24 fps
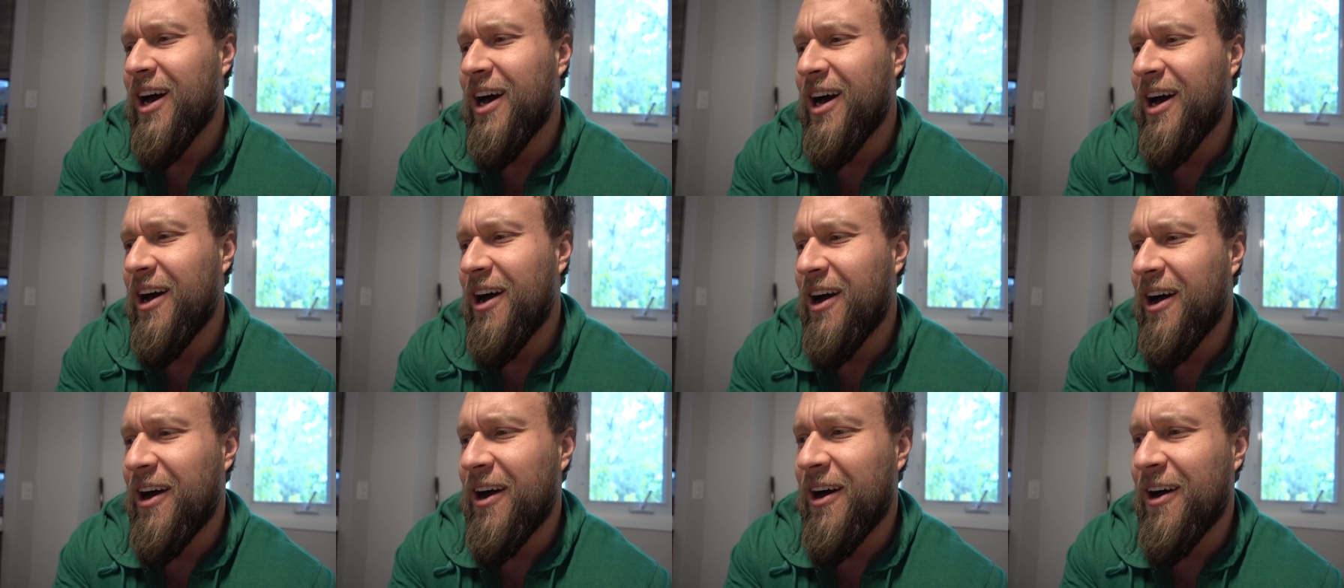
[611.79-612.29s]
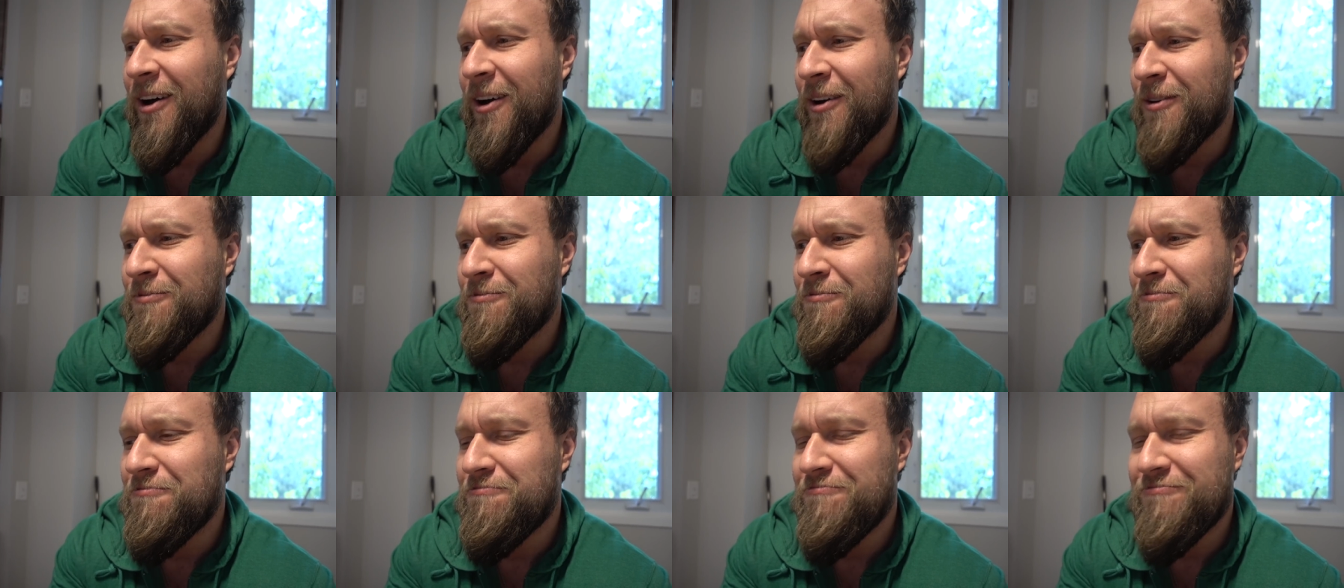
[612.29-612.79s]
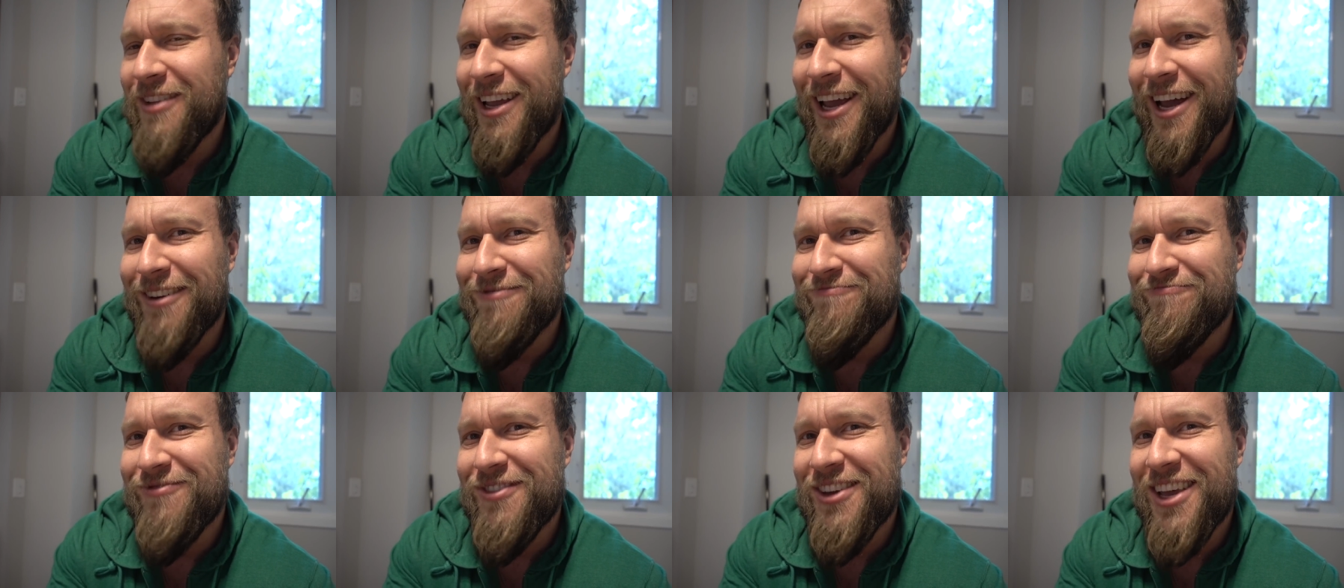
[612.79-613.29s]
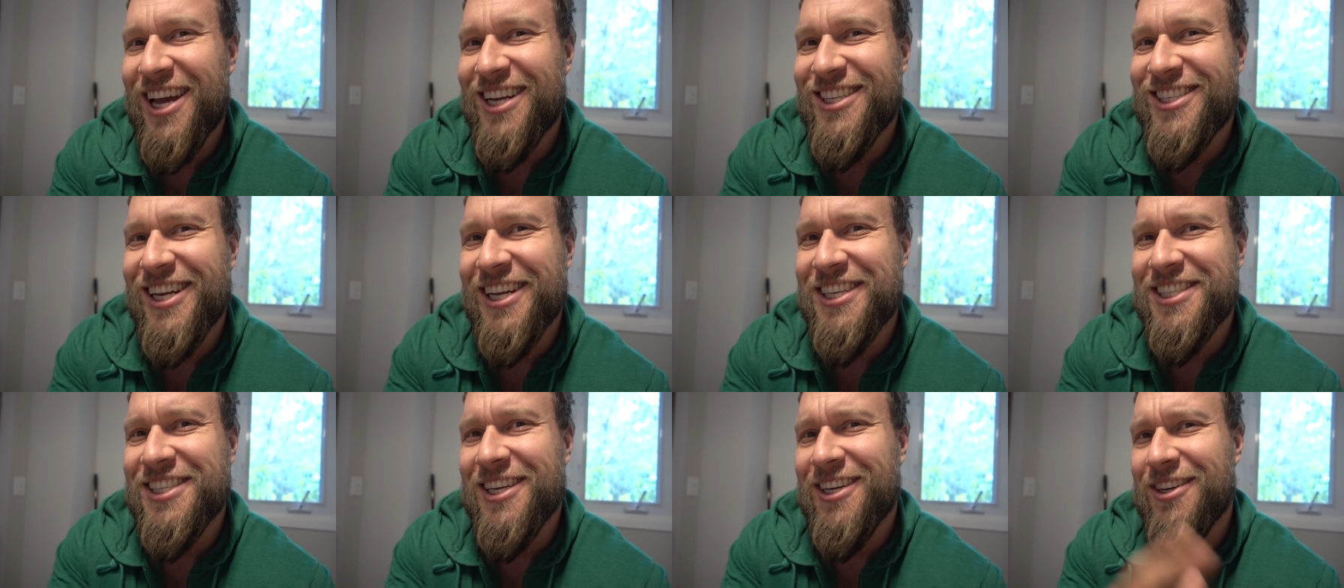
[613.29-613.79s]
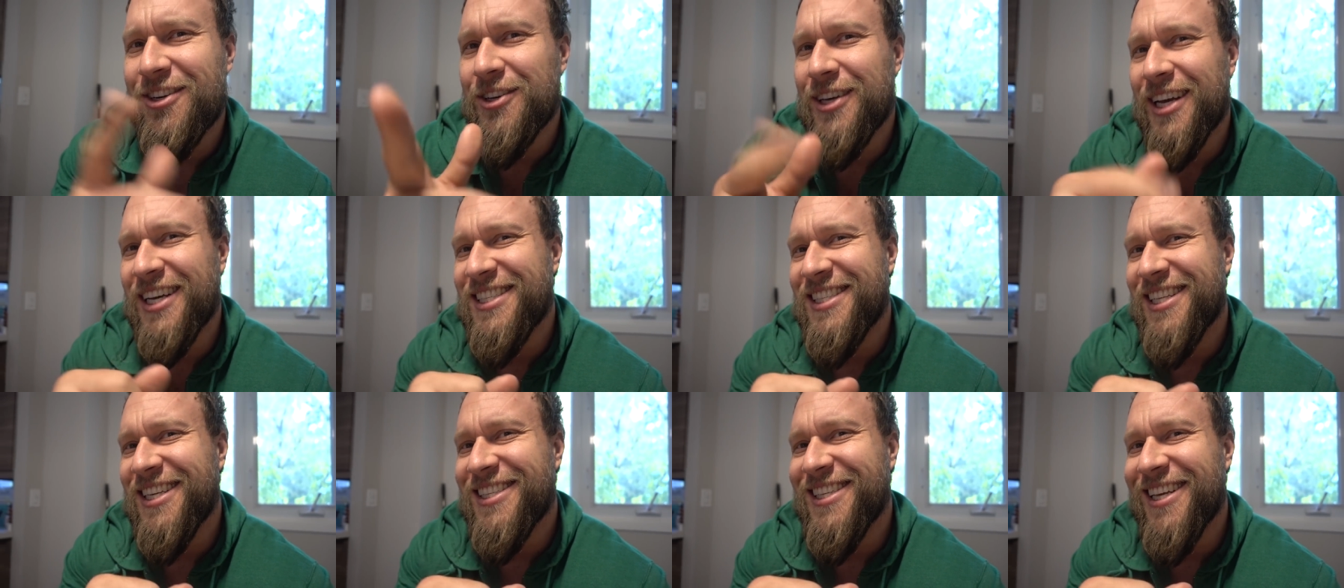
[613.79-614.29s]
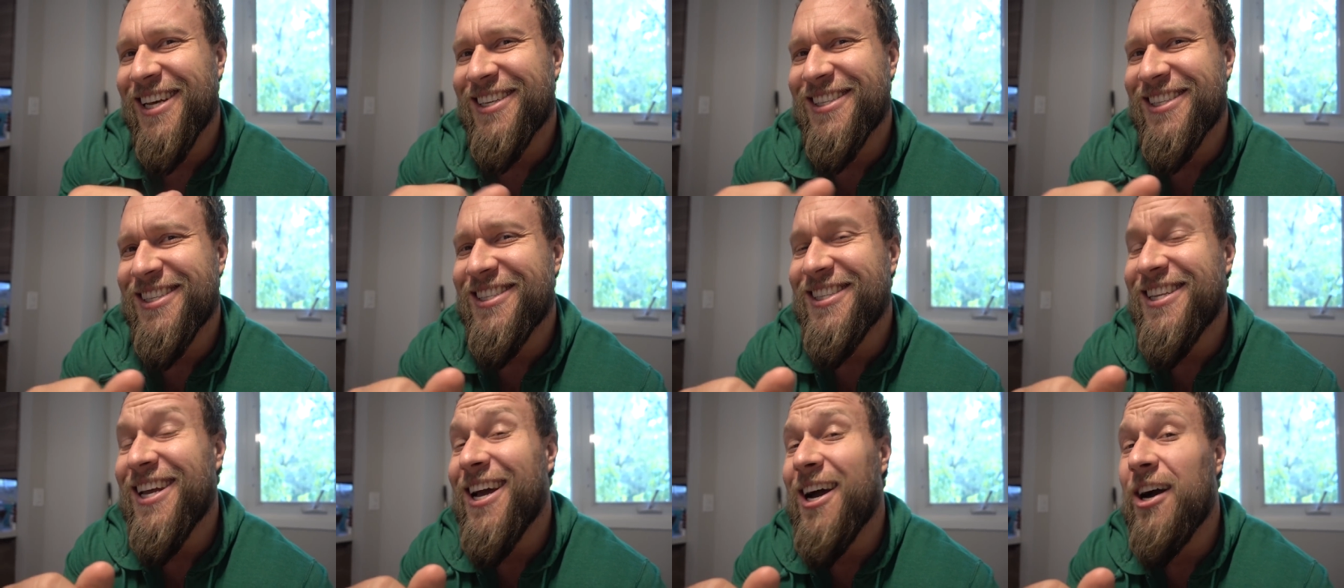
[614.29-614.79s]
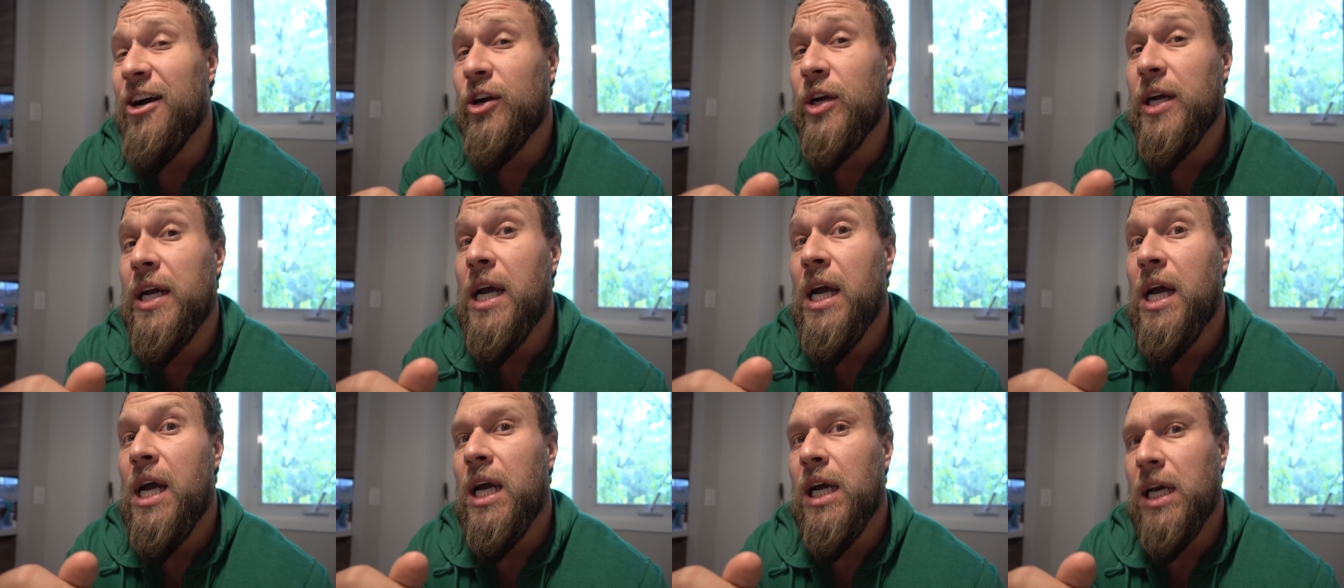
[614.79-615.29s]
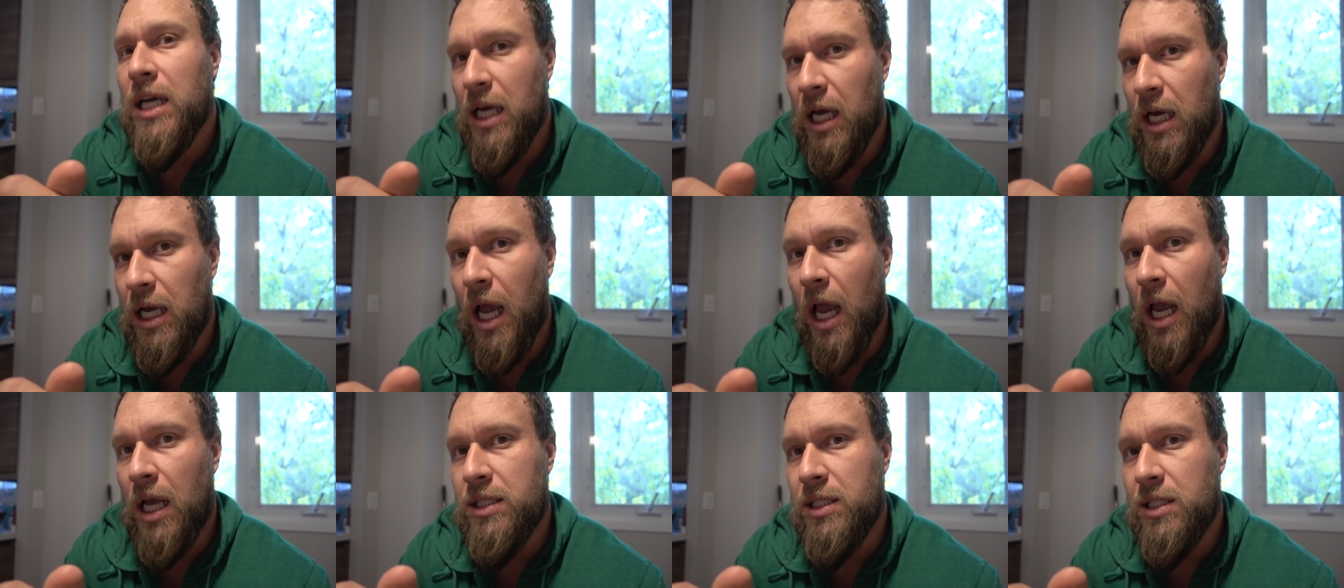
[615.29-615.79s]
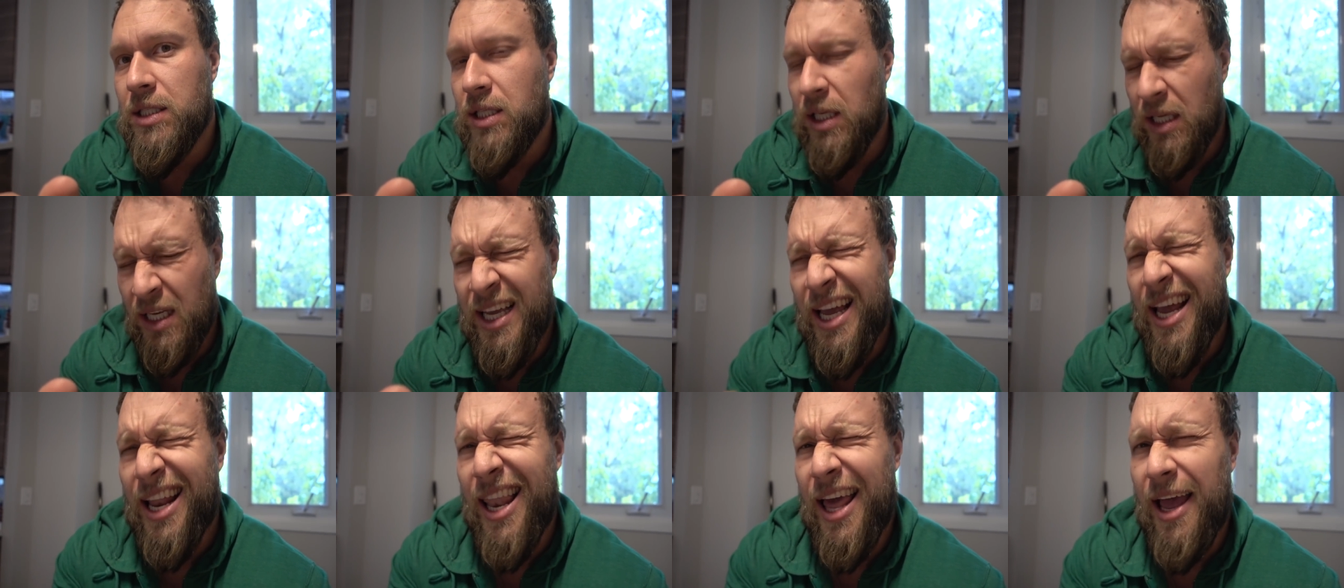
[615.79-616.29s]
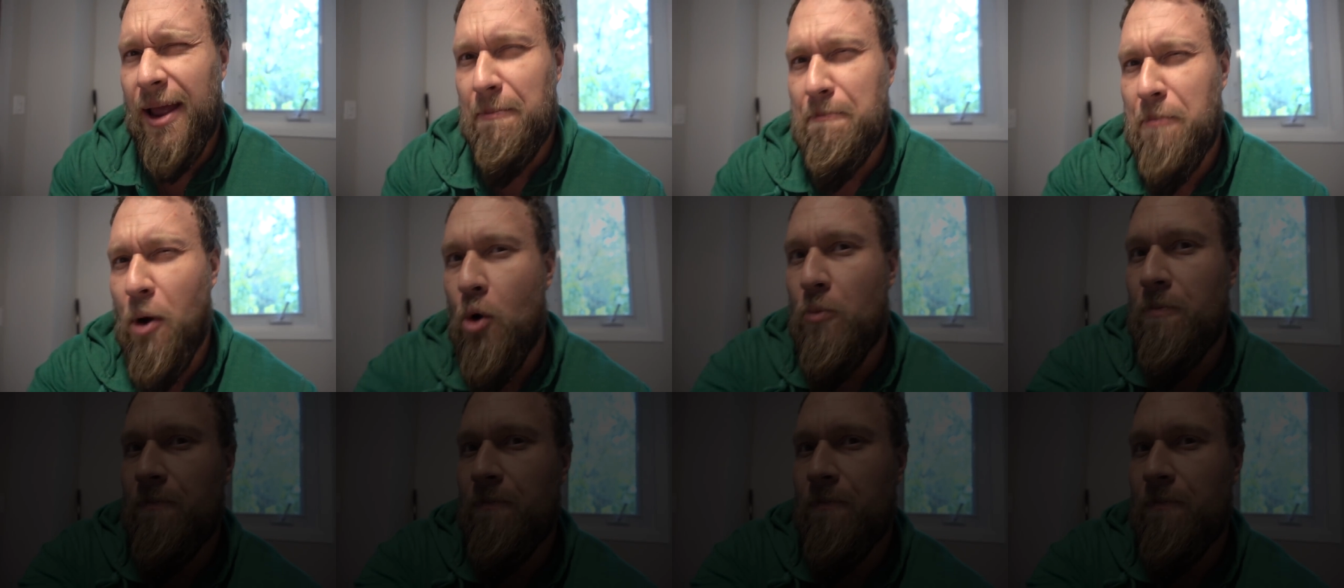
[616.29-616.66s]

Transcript: Um, yeah, catch you guys later. You guys stay sexy, stay hungry, good gains, and get laid.